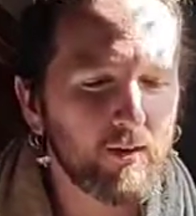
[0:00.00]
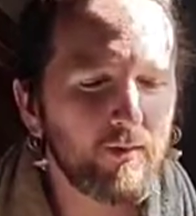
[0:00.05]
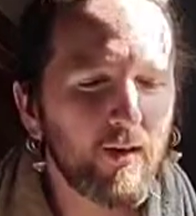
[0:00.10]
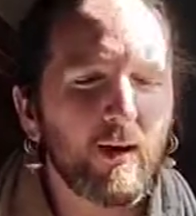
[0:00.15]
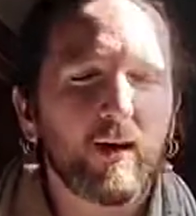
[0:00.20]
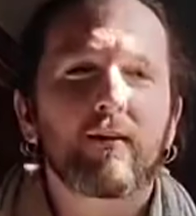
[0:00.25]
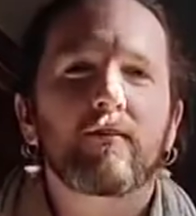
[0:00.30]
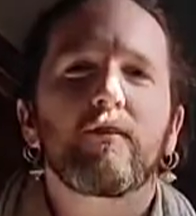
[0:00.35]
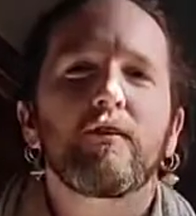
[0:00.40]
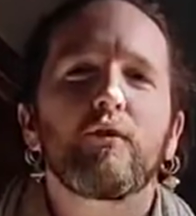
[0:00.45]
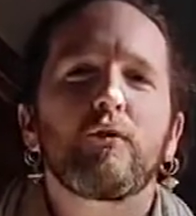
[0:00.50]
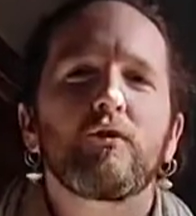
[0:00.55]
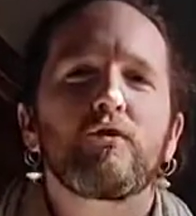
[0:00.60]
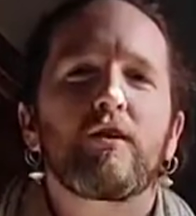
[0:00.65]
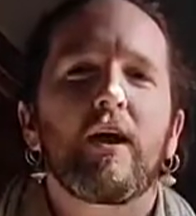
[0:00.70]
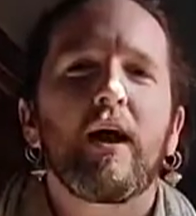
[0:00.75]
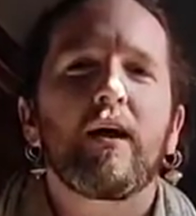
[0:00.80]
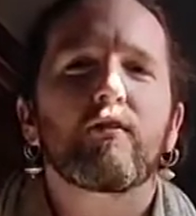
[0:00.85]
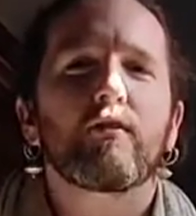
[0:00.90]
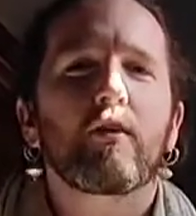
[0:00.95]
to take us into a
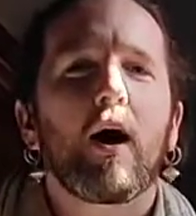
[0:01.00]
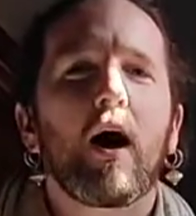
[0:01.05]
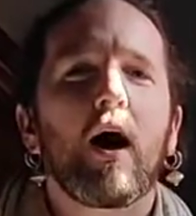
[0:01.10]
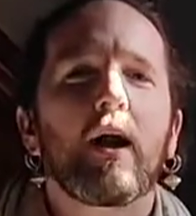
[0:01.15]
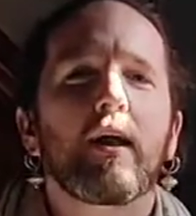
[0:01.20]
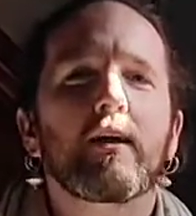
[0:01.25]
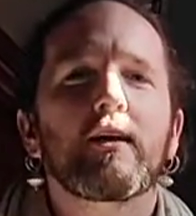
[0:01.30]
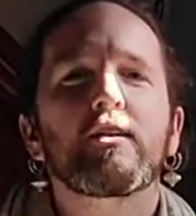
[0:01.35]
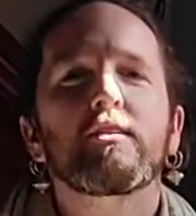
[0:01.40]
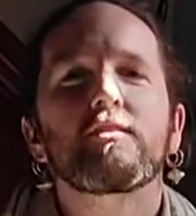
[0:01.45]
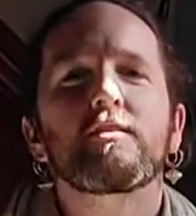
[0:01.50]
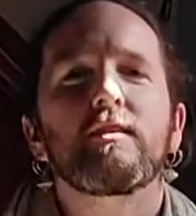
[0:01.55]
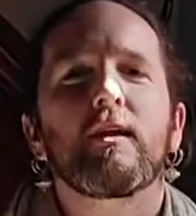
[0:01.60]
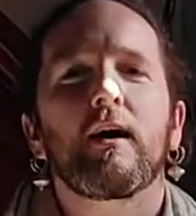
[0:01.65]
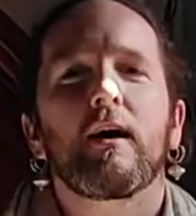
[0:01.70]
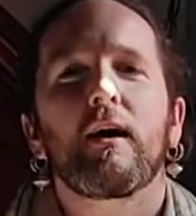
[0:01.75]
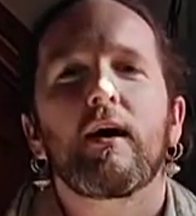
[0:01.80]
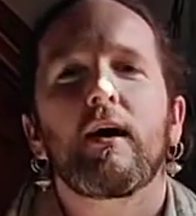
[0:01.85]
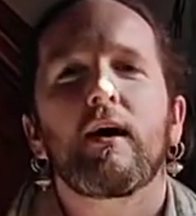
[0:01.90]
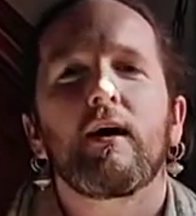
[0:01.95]
chant, Hare
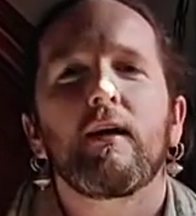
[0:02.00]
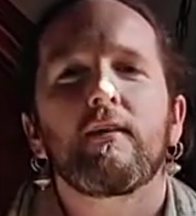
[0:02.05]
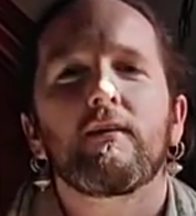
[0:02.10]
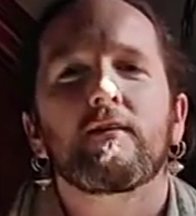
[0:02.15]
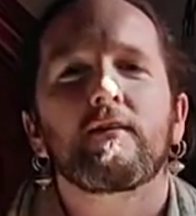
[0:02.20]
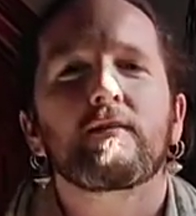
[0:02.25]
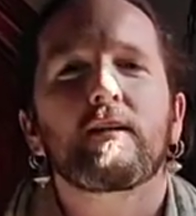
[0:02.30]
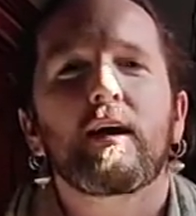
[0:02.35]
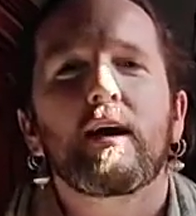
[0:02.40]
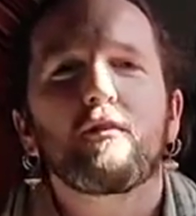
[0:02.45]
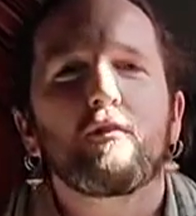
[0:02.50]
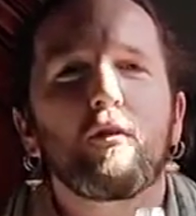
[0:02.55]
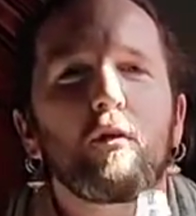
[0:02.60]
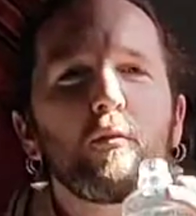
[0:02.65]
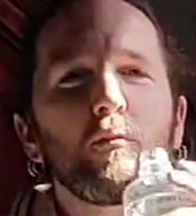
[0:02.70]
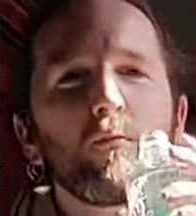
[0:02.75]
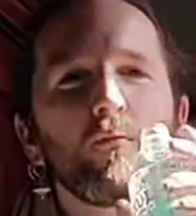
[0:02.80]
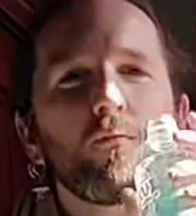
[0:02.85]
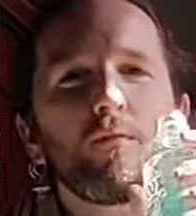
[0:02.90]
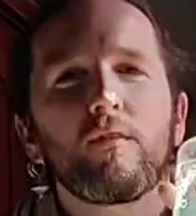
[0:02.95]
Krishna. It's kind of
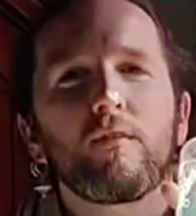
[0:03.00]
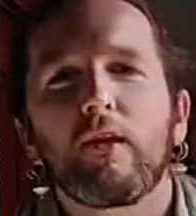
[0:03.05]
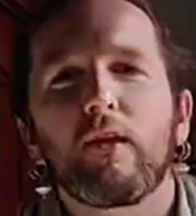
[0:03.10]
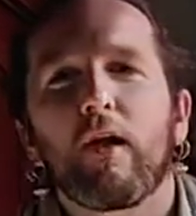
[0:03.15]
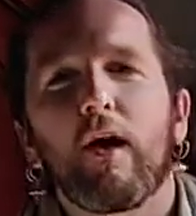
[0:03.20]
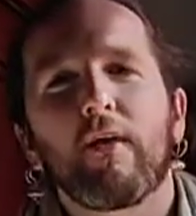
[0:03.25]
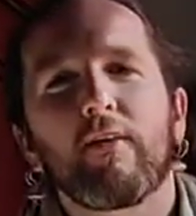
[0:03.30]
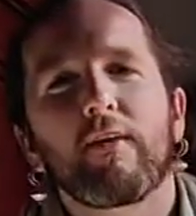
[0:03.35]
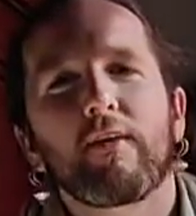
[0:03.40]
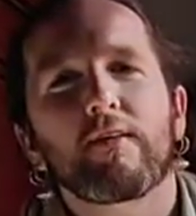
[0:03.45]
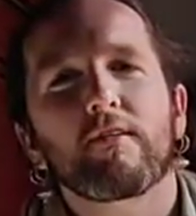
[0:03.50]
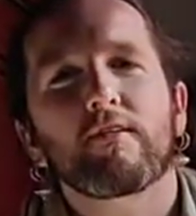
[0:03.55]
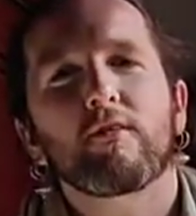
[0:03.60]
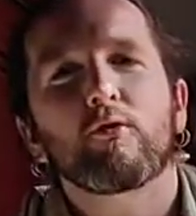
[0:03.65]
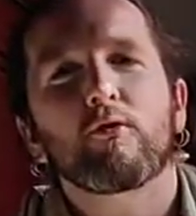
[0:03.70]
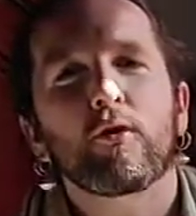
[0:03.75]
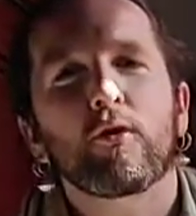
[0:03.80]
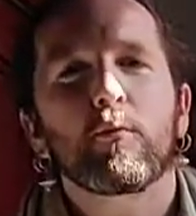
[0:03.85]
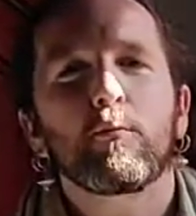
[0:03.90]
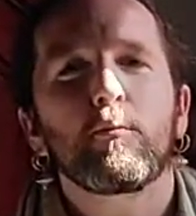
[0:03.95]
a, you know, I think this is
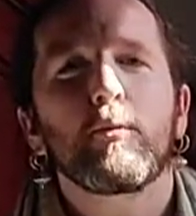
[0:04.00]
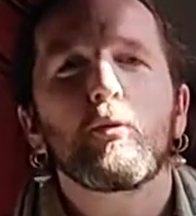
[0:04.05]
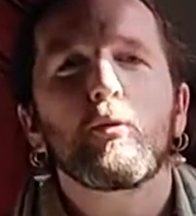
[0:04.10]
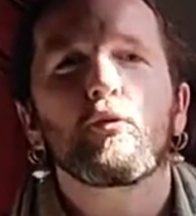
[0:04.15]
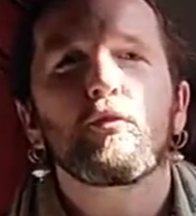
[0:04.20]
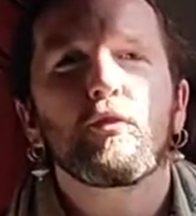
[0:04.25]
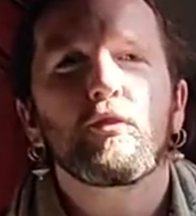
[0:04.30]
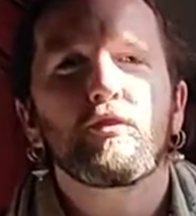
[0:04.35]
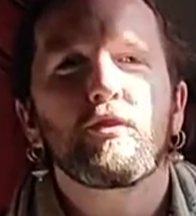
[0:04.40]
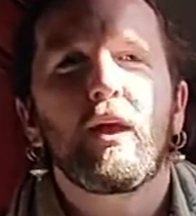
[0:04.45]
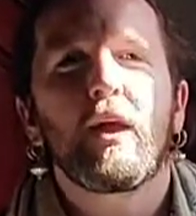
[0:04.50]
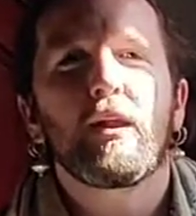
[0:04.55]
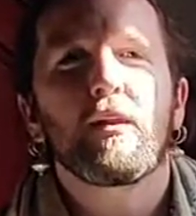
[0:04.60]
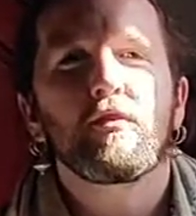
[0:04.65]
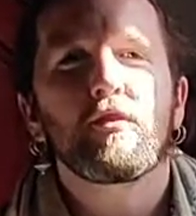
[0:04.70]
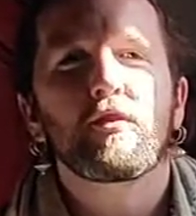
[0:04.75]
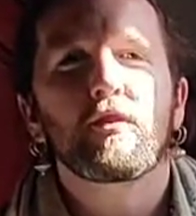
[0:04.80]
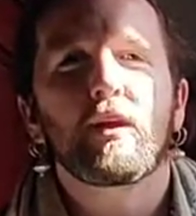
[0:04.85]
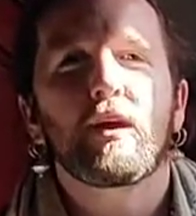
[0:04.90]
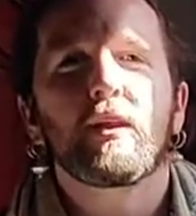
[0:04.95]
a really beautiful chant
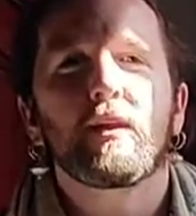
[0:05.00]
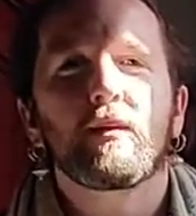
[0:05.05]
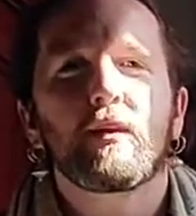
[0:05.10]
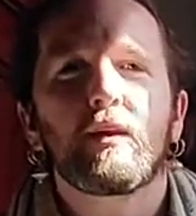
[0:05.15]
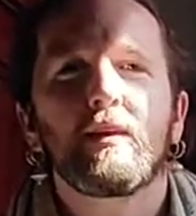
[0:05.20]
of just kind of